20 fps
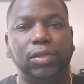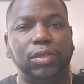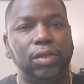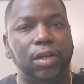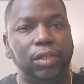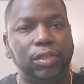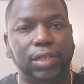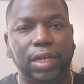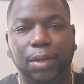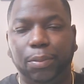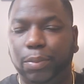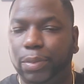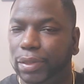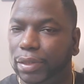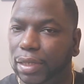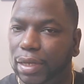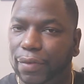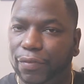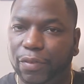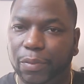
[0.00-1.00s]
So I try to
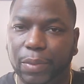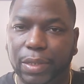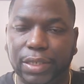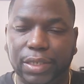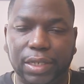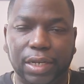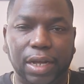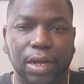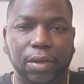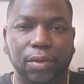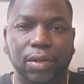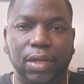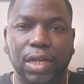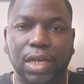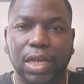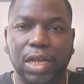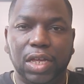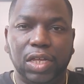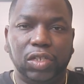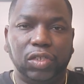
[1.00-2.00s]
put the information out
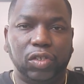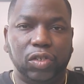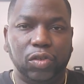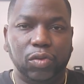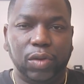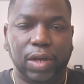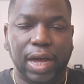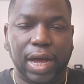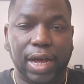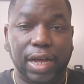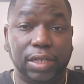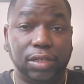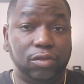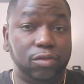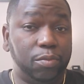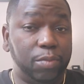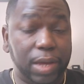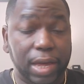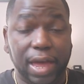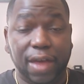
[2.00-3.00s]
so you guys
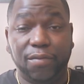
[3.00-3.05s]
who may